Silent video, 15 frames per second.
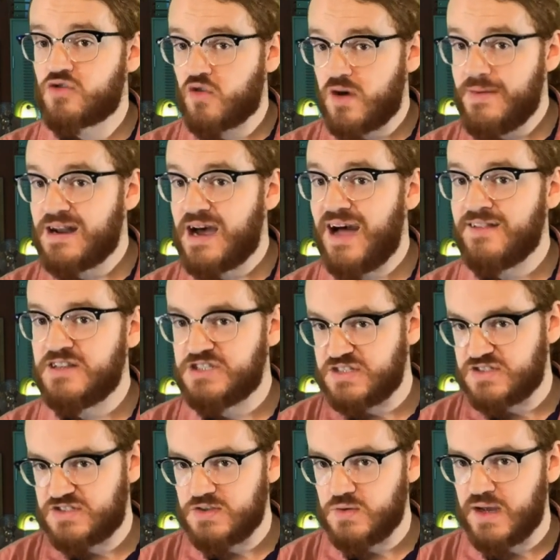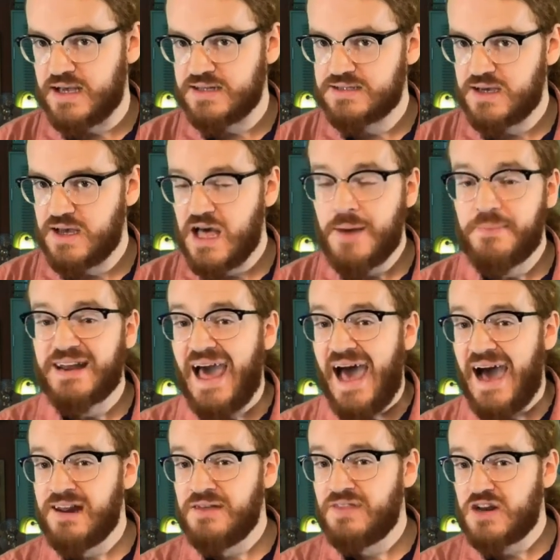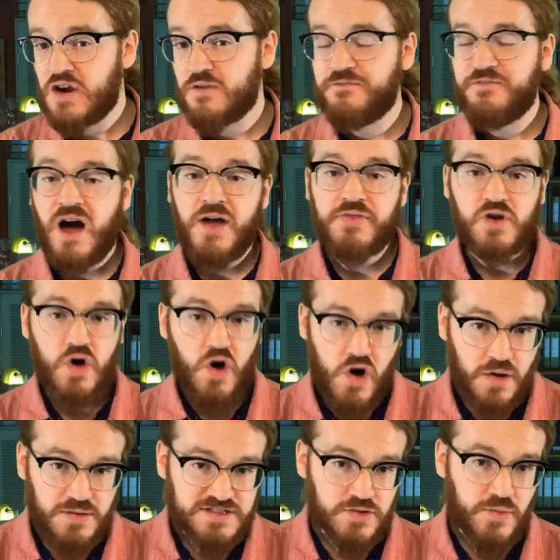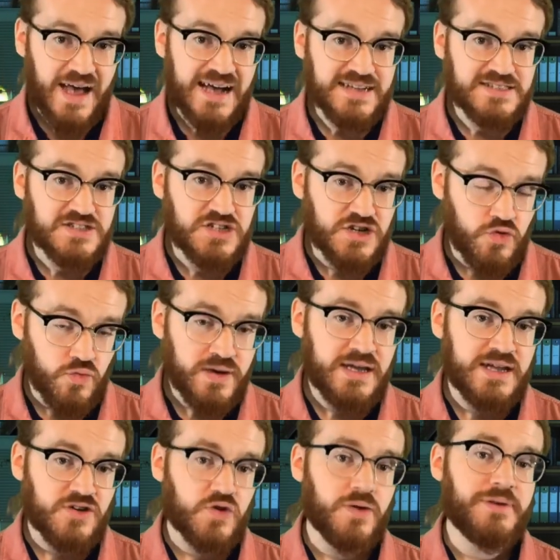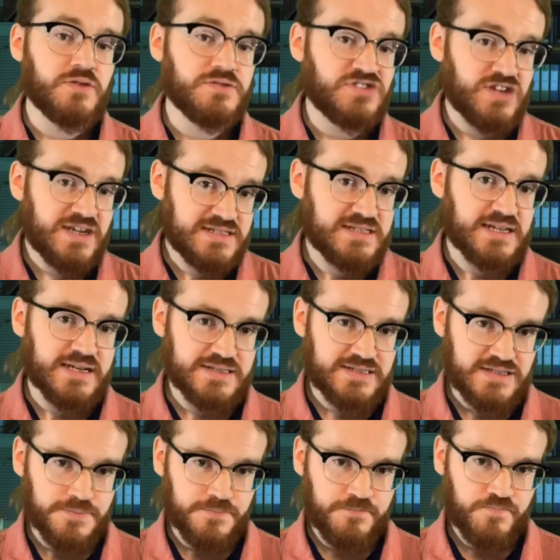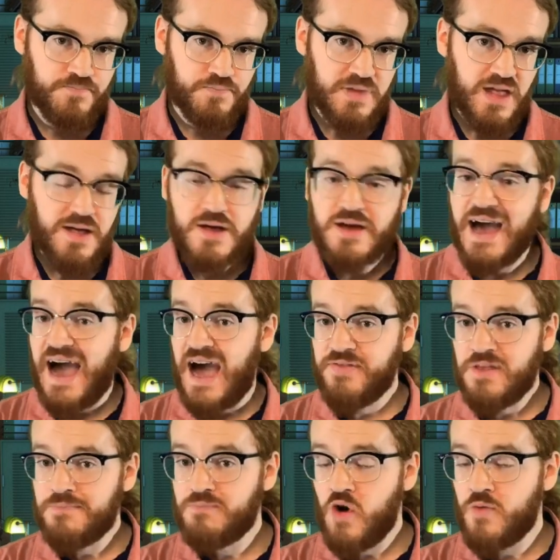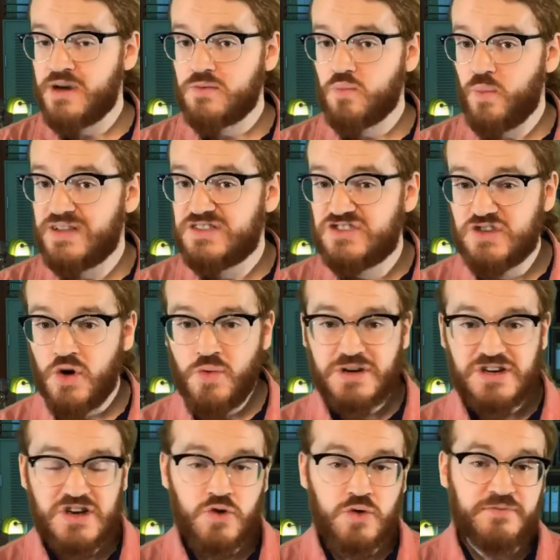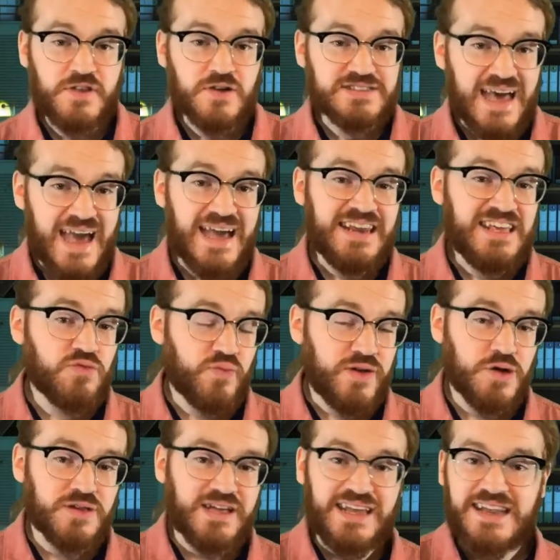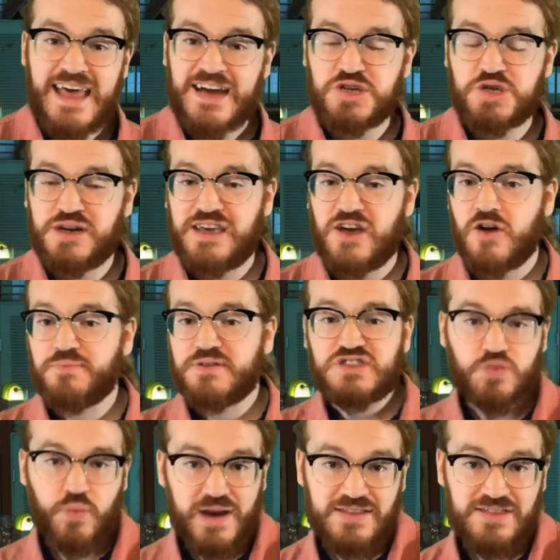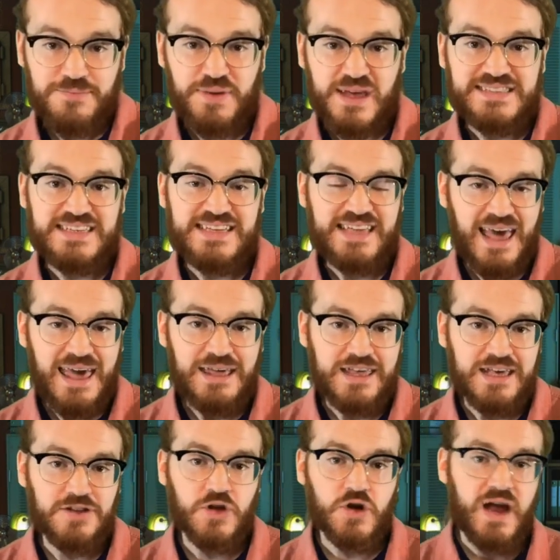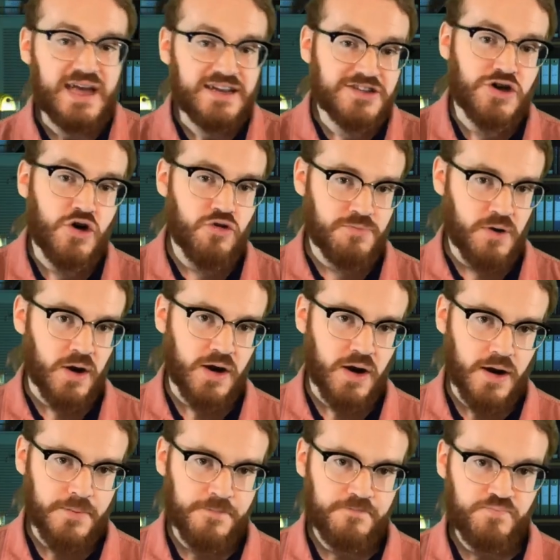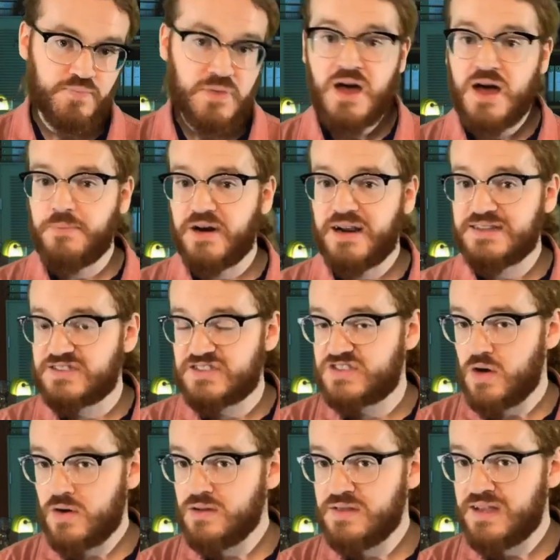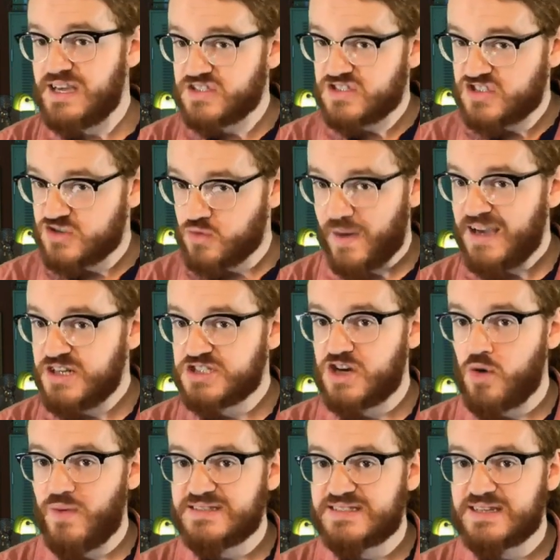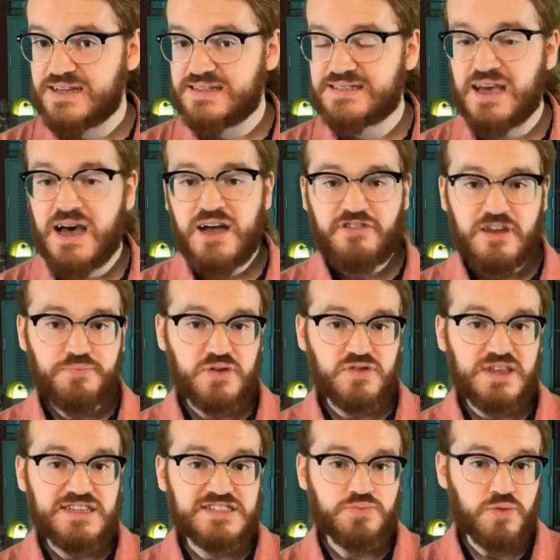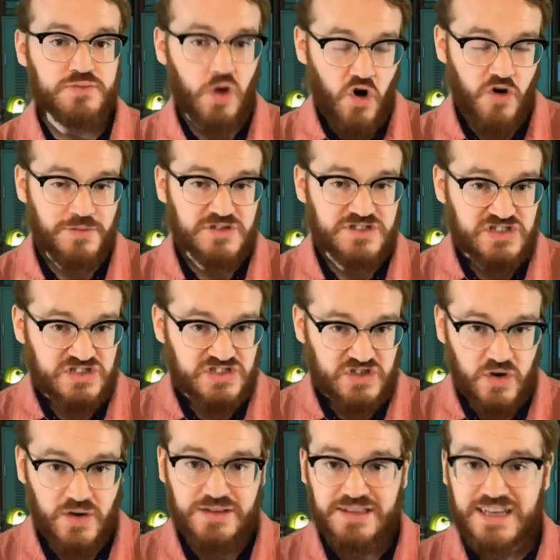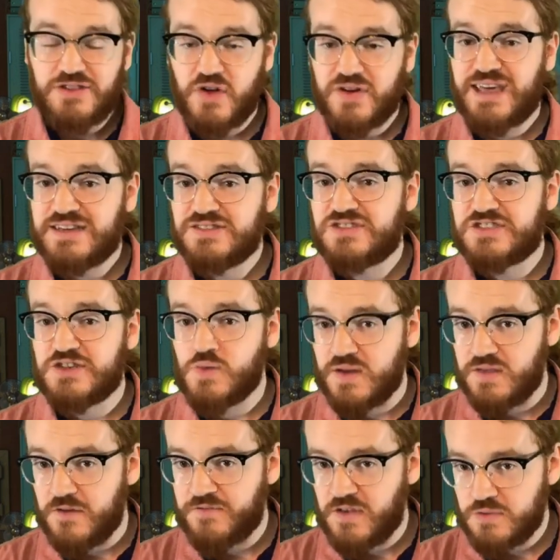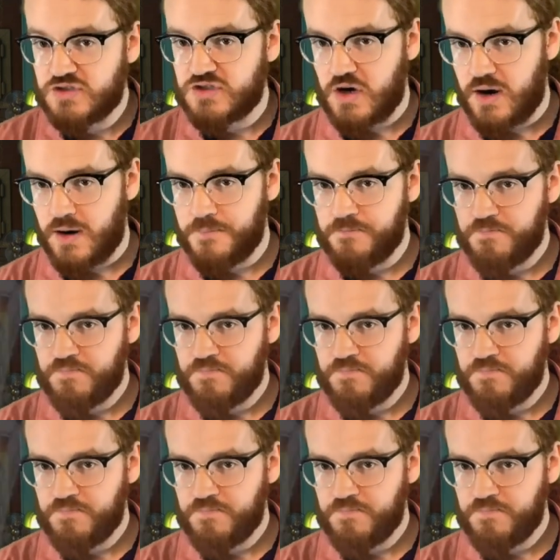a criminology student, but added that her father also has a degree in criminal justice. At the moment, we don't know if there's any real connection here between the BTK killer and Kohberger, but it's certainly a strange coincidence that police will almost certainly look into in the future.